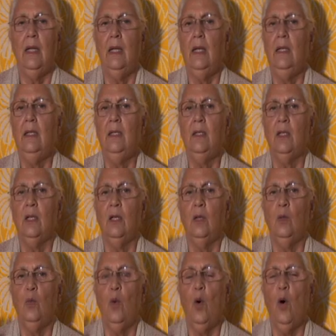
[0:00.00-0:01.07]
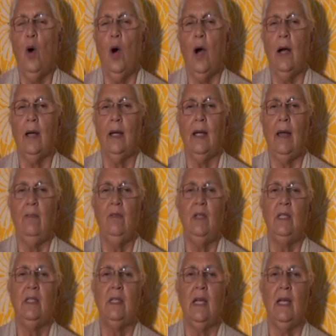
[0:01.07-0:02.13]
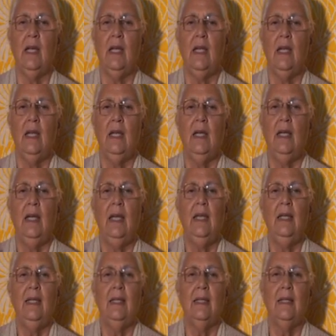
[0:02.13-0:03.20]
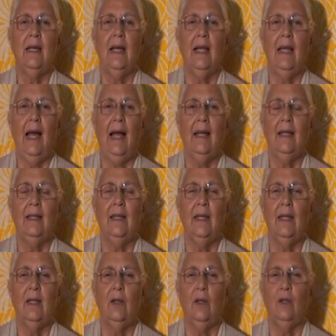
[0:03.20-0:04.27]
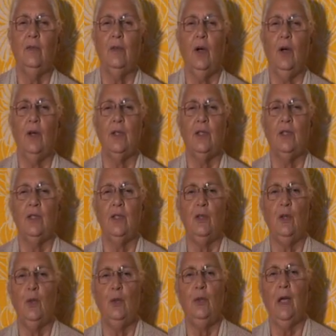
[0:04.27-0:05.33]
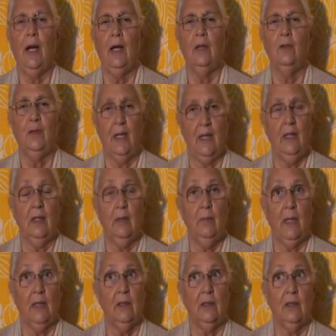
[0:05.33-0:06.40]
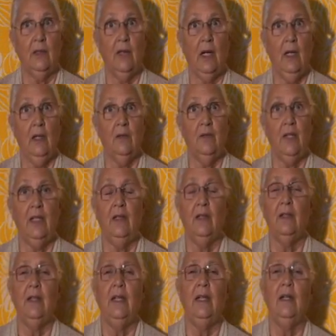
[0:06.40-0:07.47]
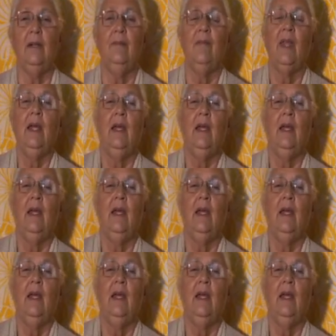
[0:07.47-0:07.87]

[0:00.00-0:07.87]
interwar, can we say, intergalactic, of course there's no Darth Vader, but there's a Dark Vader here.